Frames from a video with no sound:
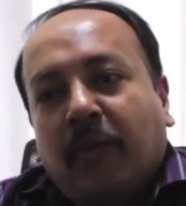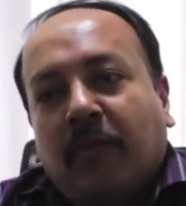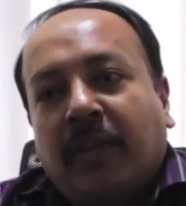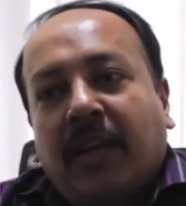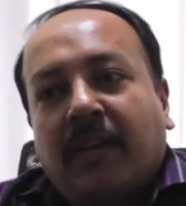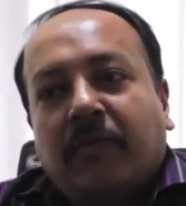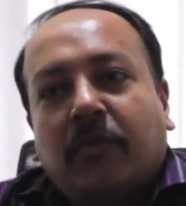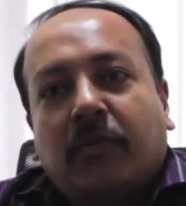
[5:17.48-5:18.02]

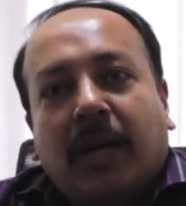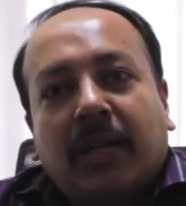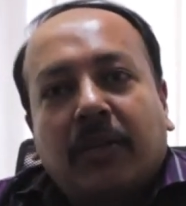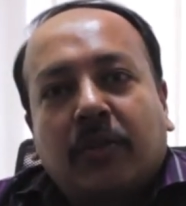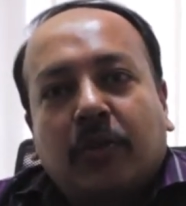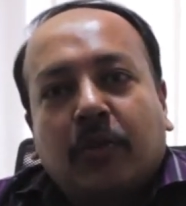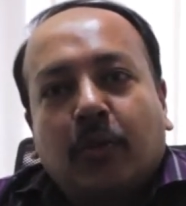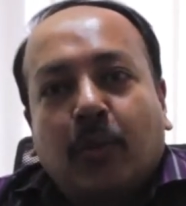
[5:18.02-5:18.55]
We have
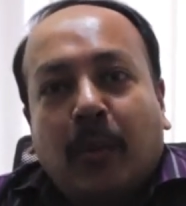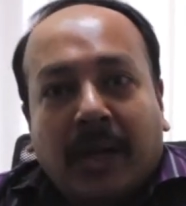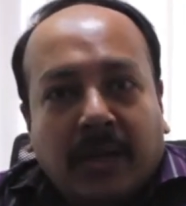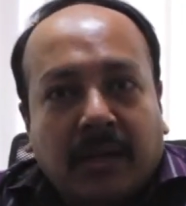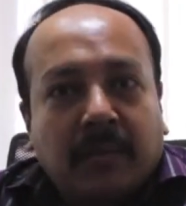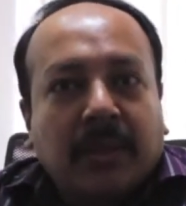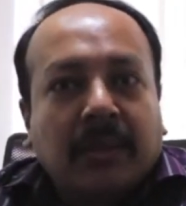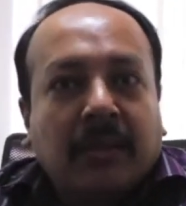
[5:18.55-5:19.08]
tried to
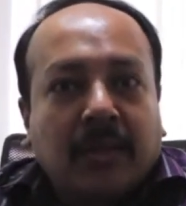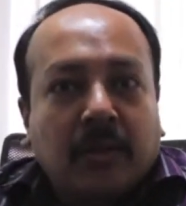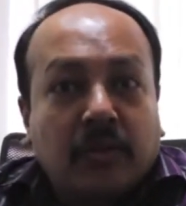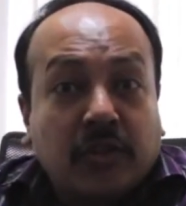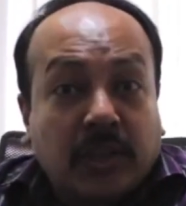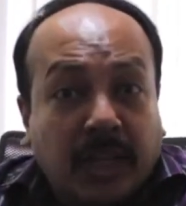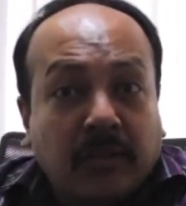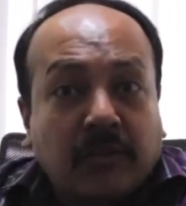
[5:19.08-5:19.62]
welcome in the
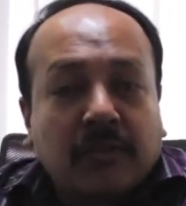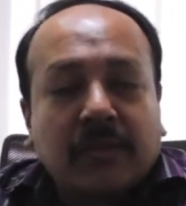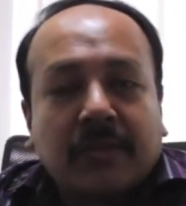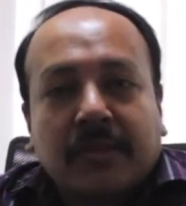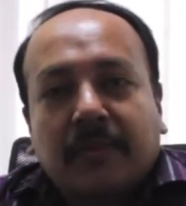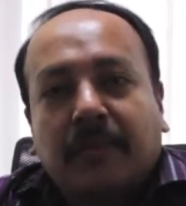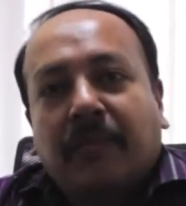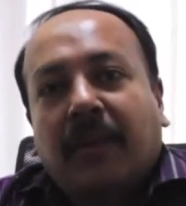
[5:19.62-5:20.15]
new
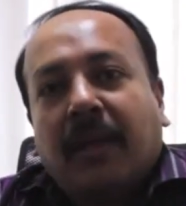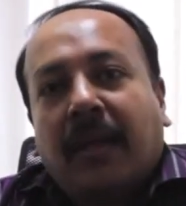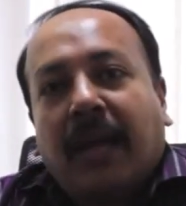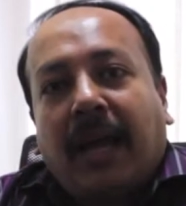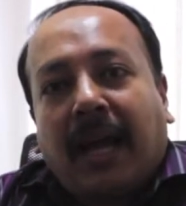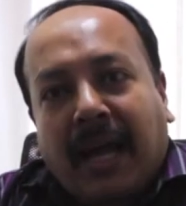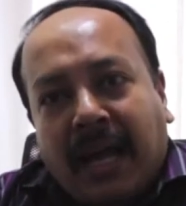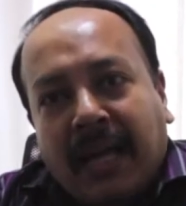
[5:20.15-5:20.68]
changes
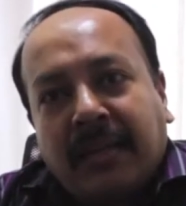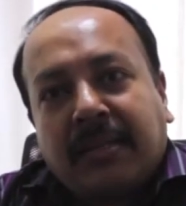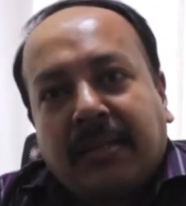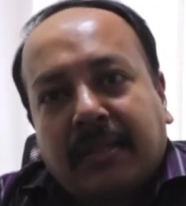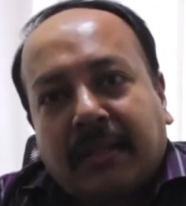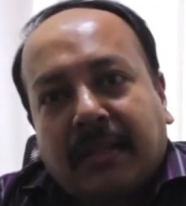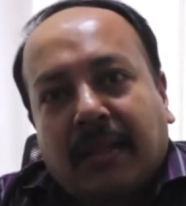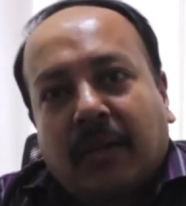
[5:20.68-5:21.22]

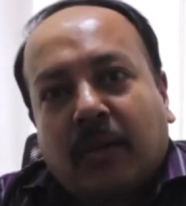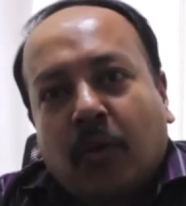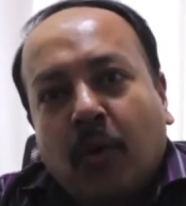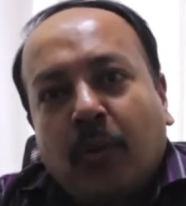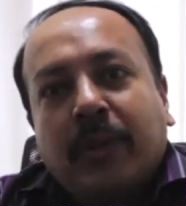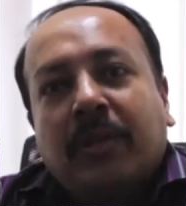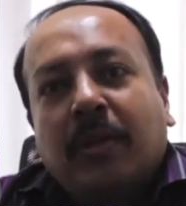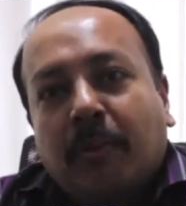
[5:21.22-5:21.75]
and
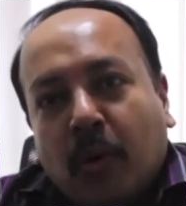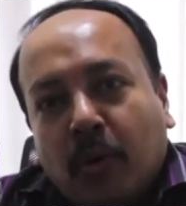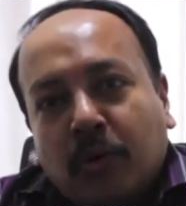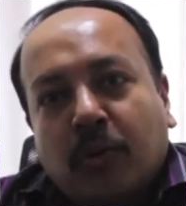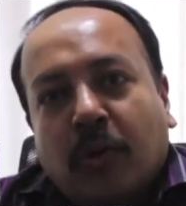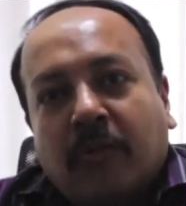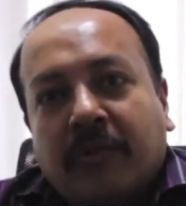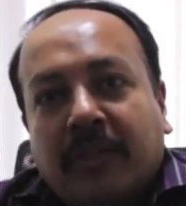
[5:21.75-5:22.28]
go with the
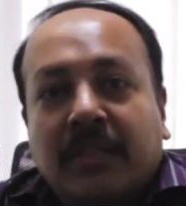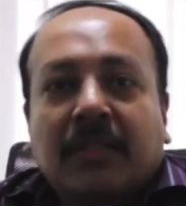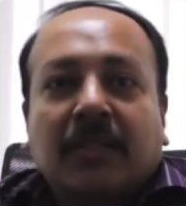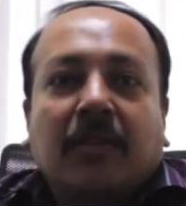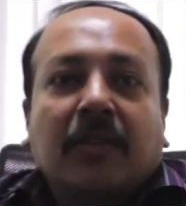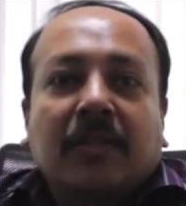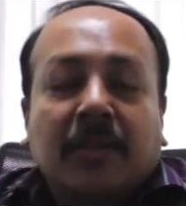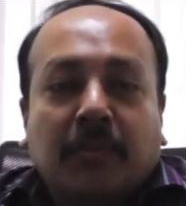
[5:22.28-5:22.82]
motto of
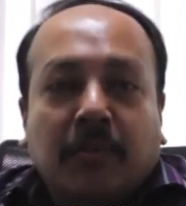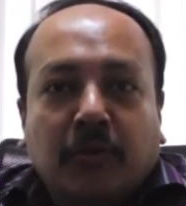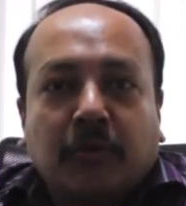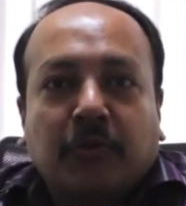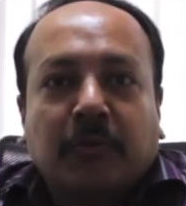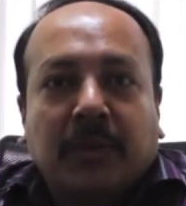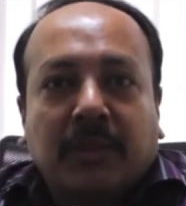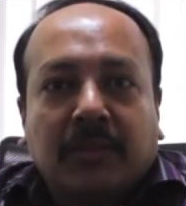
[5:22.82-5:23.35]
continuous
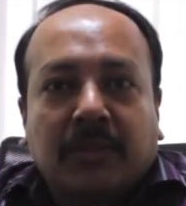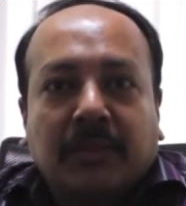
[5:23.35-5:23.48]
improvement.